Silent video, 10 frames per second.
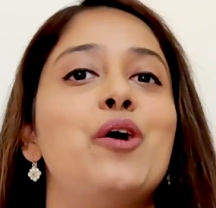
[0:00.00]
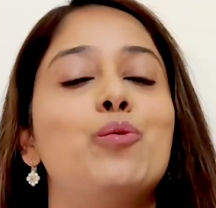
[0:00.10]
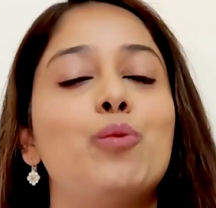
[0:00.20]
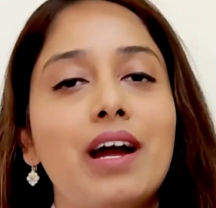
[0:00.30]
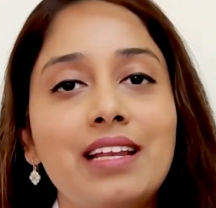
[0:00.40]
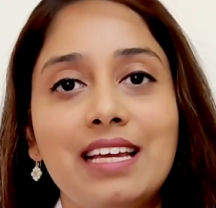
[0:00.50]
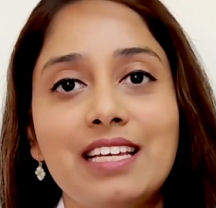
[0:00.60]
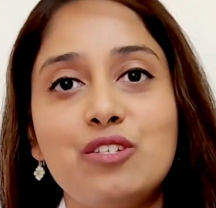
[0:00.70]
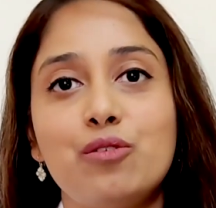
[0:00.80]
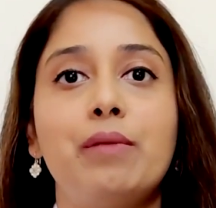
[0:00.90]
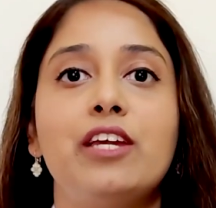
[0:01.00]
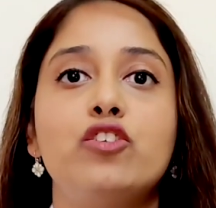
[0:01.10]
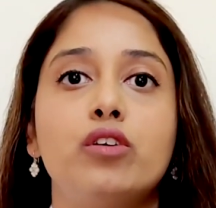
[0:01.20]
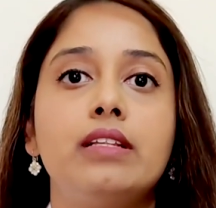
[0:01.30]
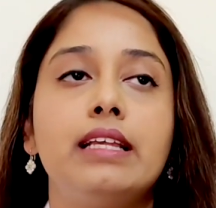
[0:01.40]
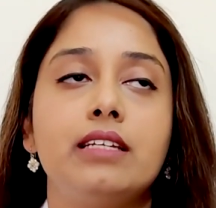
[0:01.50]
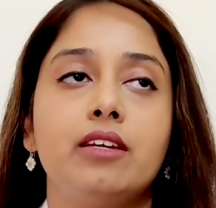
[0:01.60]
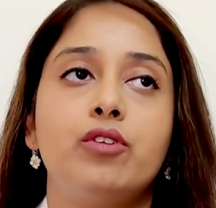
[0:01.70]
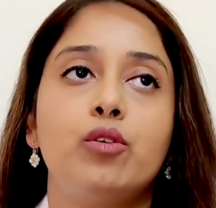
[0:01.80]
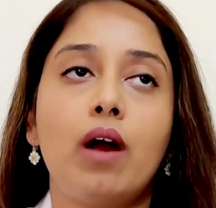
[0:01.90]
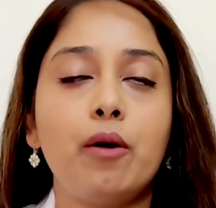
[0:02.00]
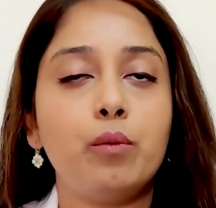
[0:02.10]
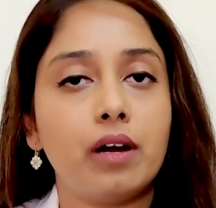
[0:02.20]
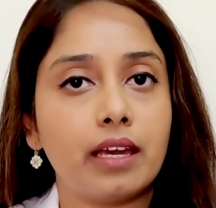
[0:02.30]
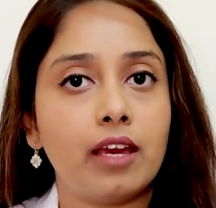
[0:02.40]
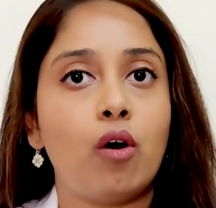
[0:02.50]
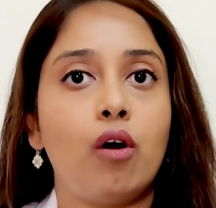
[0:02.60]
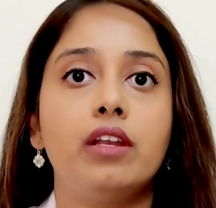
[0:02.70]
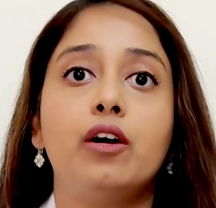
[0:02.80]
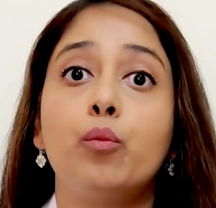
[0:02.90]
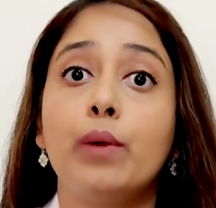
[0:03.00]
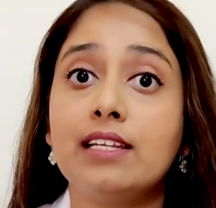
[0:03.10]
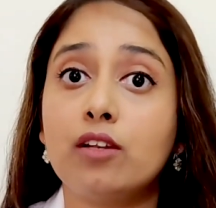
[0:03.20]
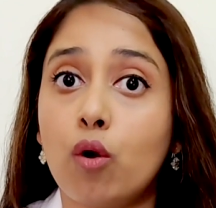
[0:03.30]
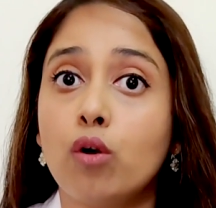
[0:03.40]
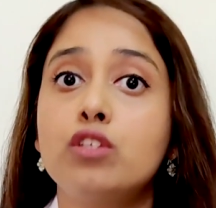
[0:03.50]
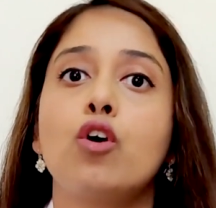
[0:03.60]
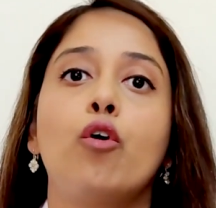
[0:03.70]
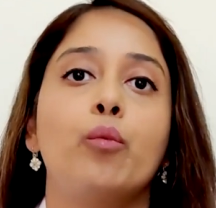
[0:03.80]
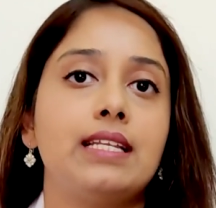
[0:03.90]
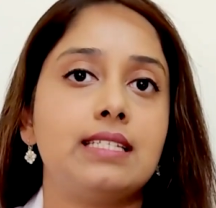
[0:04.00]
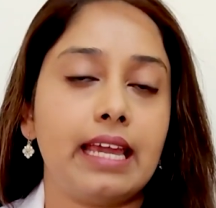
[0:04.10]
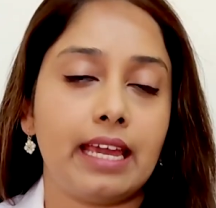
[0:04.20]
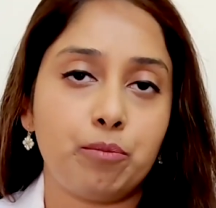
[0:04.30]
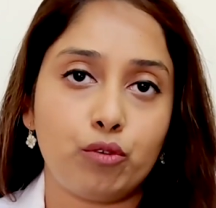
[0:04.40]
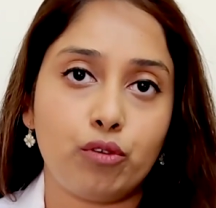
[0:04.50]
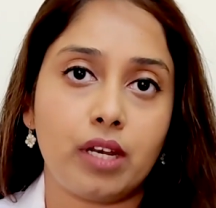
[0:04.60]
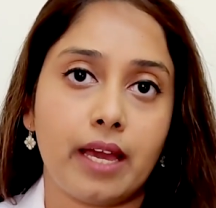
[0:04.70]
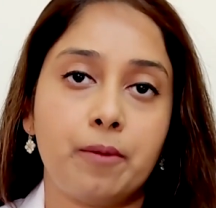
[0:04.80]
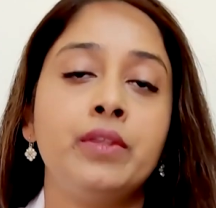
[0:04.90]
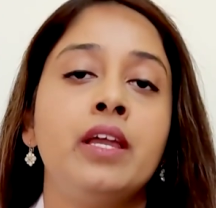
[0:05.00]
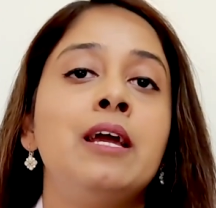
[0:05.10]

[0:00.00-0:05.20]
One is to make sure that if you are working on a weight loss or weight gain program,